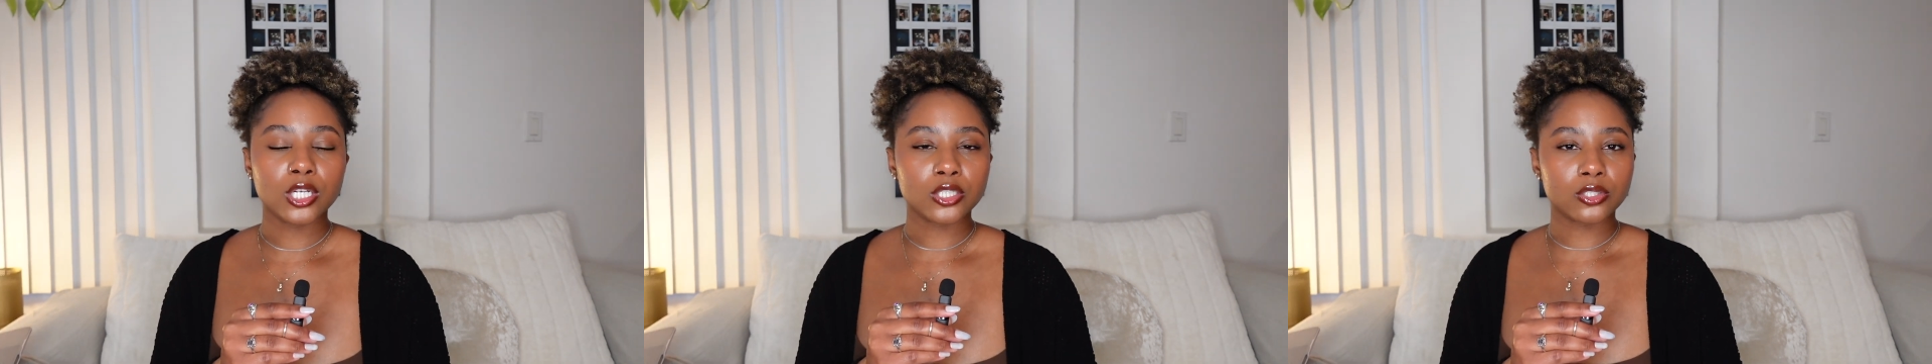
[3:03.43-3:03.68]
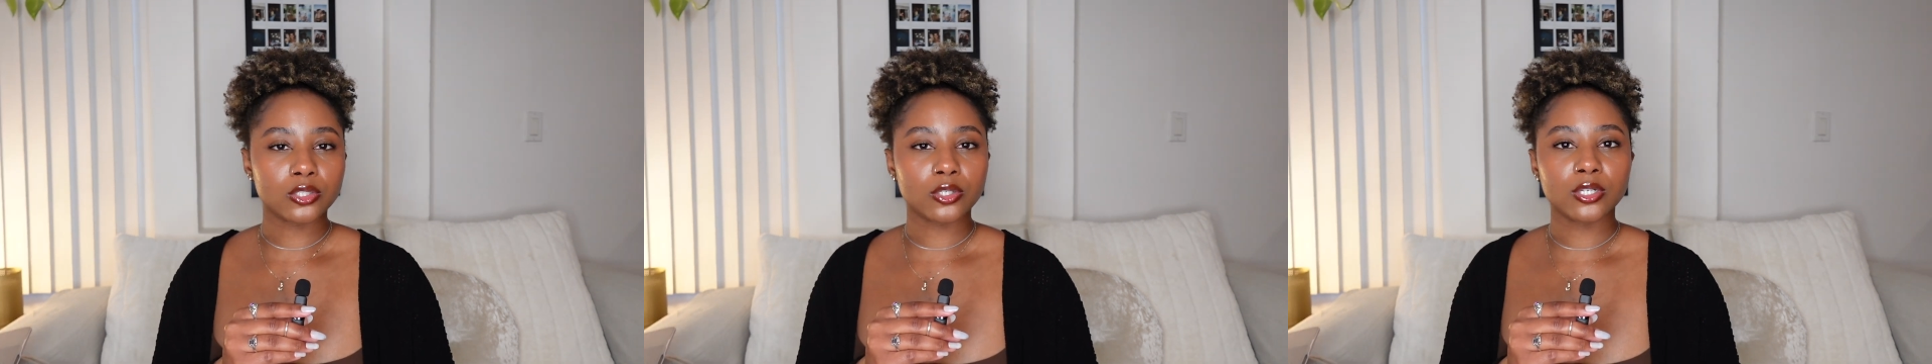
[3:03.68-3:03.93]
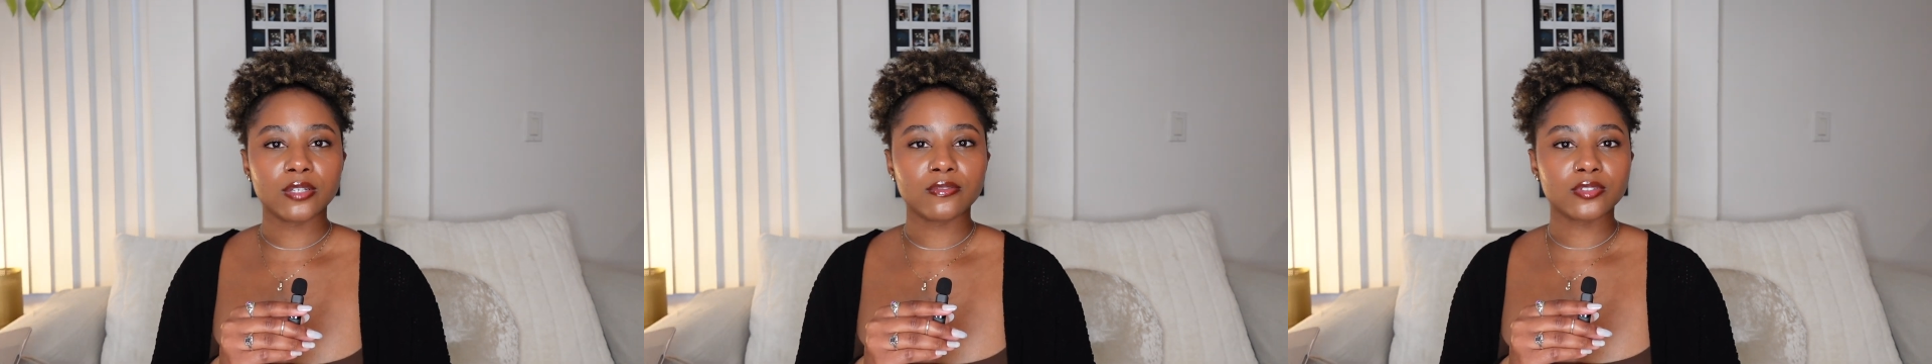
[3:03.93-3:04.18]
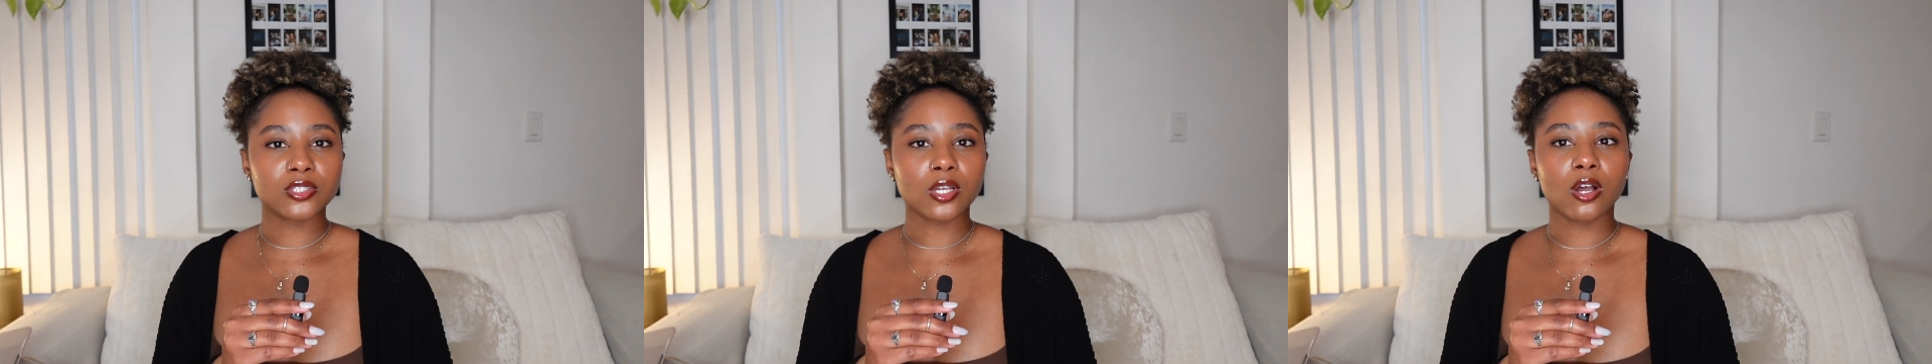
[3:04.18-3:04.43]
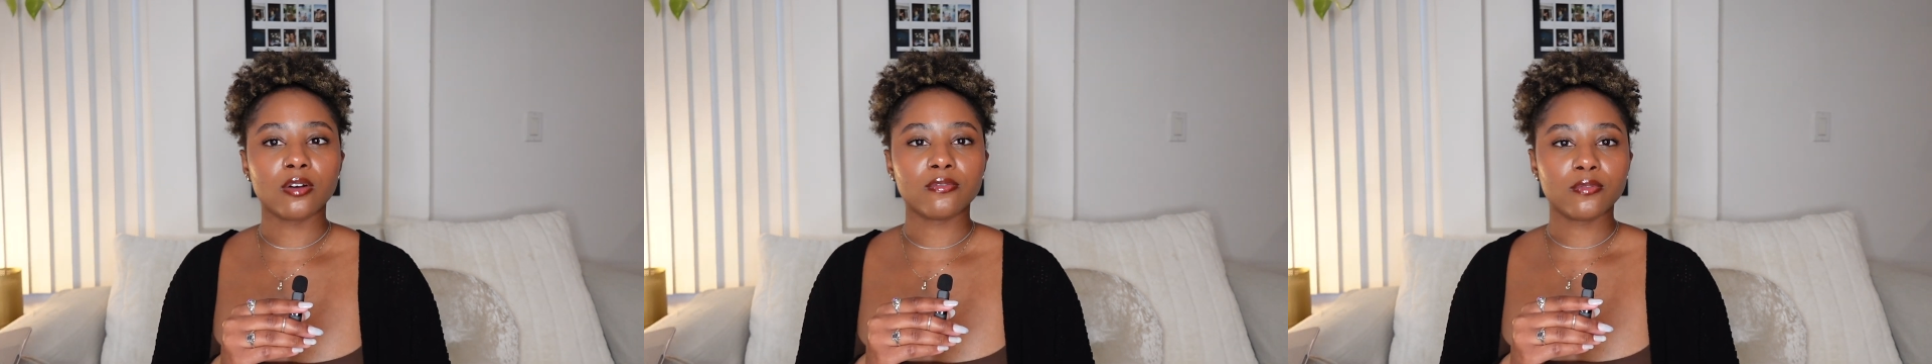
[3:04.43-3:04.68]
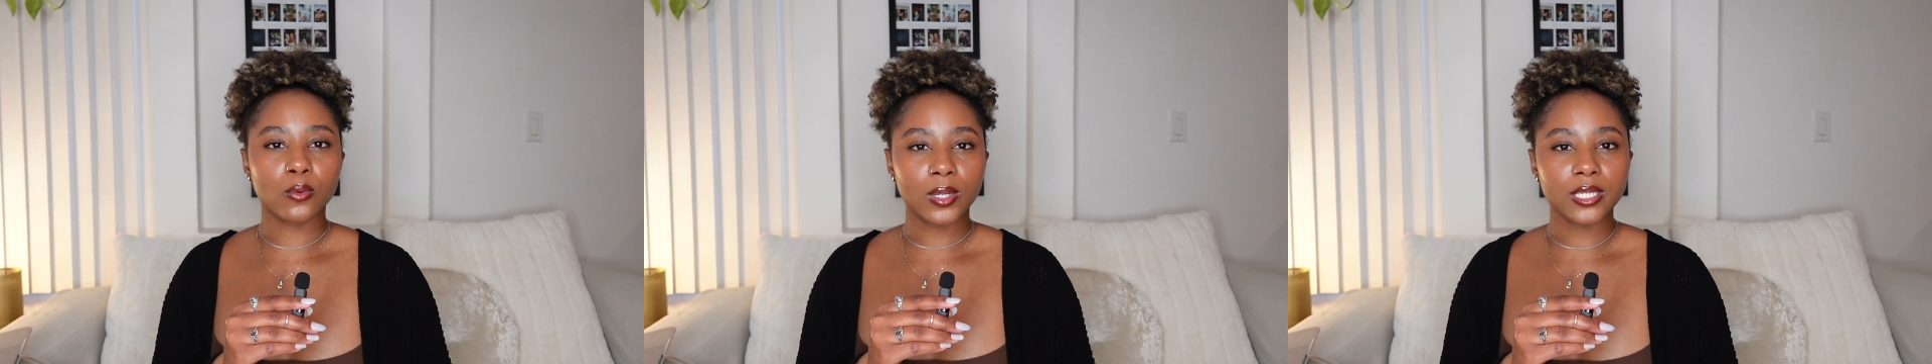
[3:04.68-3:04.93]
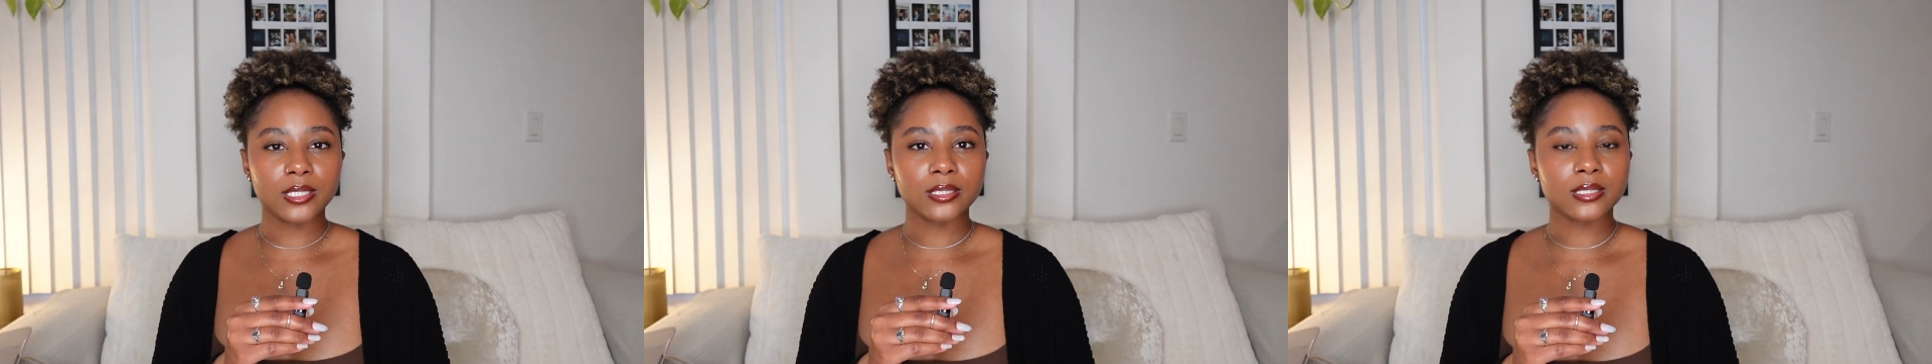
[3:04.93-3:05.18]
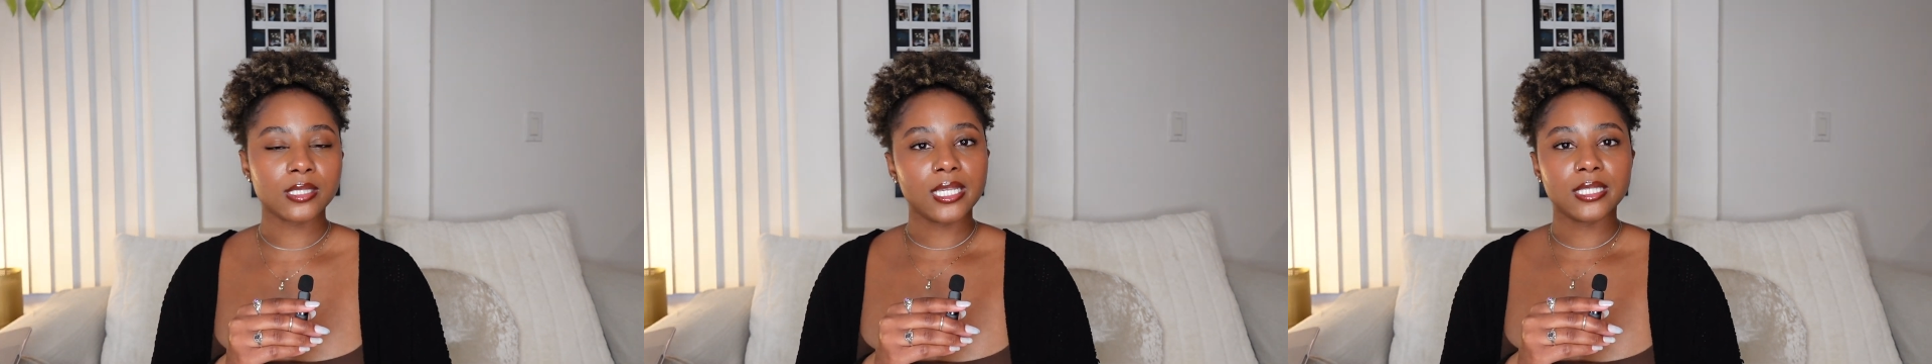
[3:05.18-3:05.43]
assertive, soft
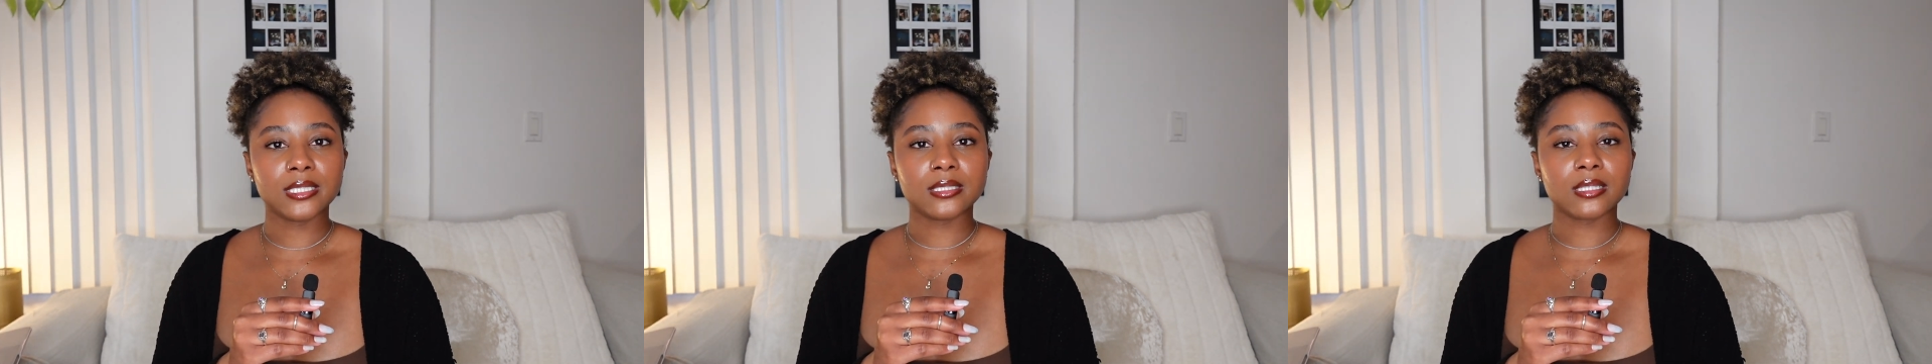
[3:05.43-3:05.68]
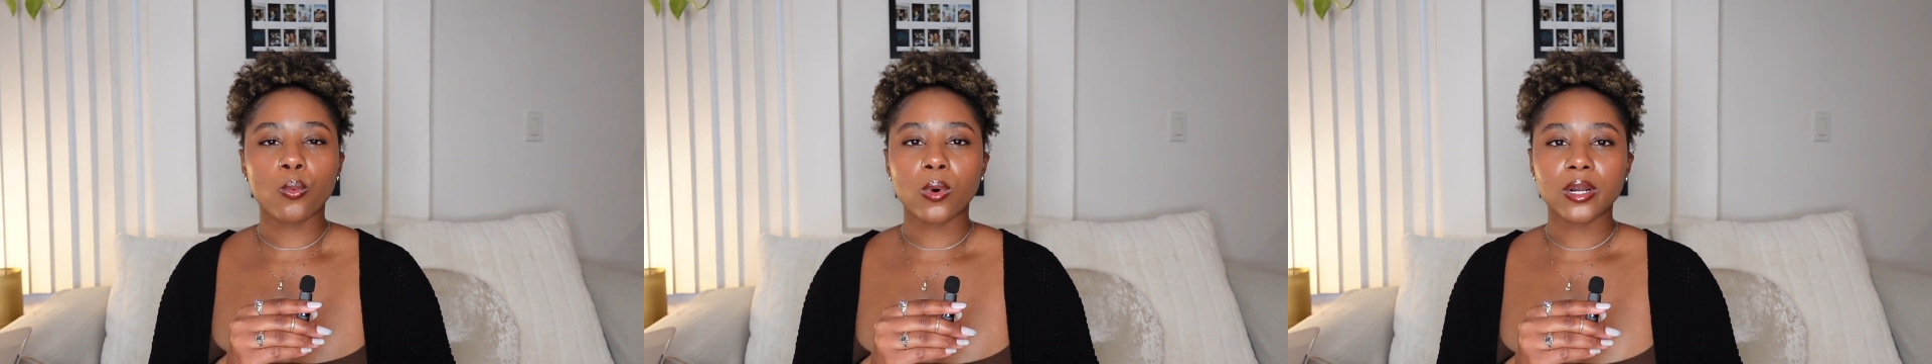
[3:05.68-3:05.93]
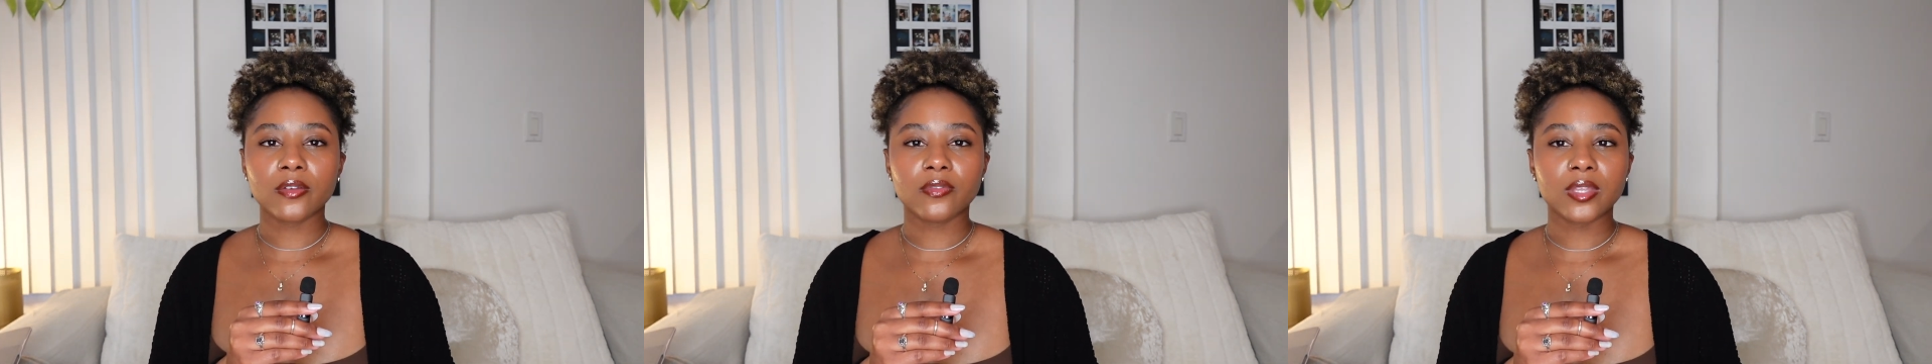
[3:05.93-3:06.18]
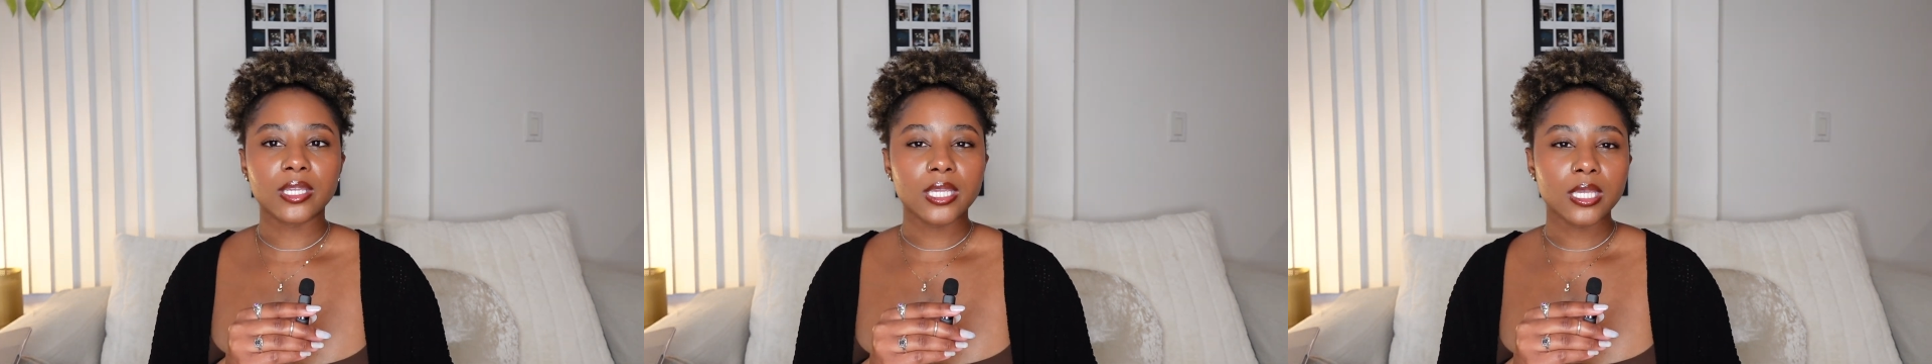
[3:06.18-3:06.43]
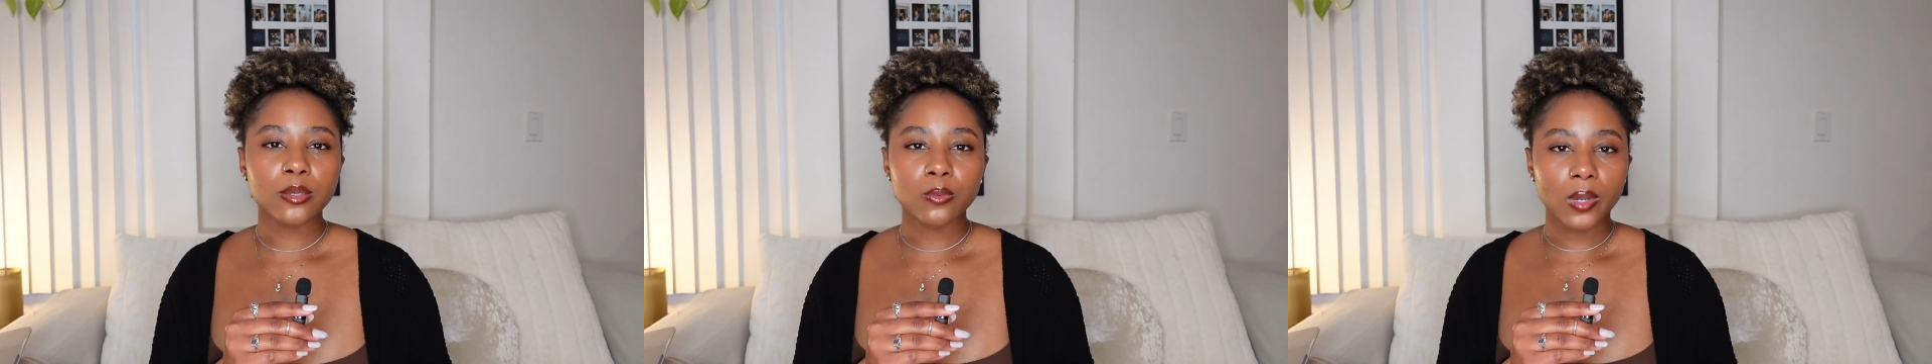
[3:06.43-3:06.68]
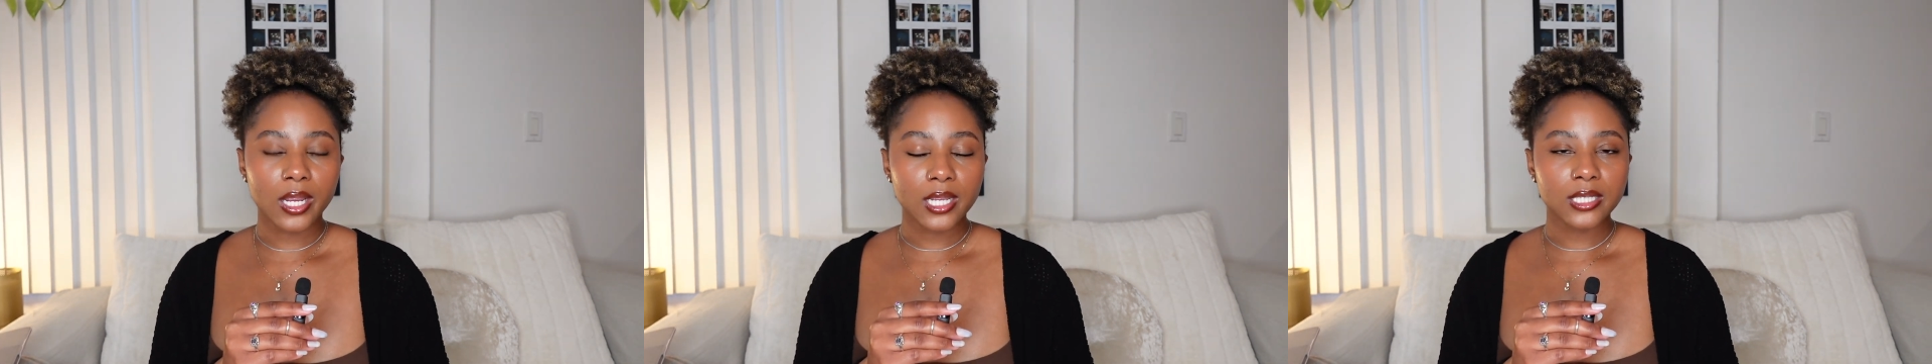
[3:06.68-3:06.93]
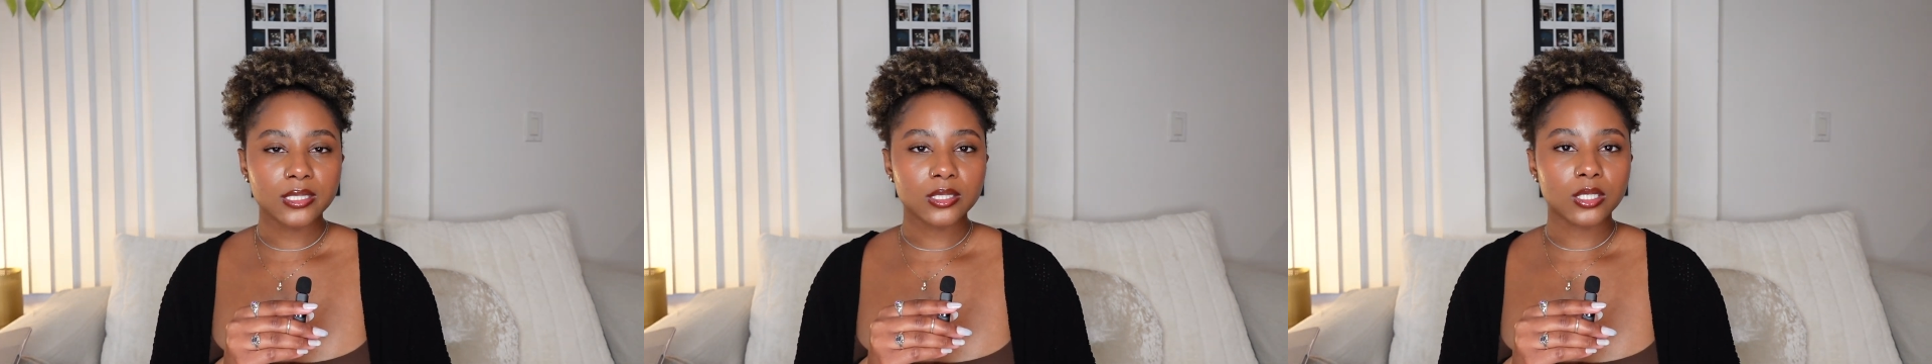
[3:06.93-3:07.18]
voice is one of the key ways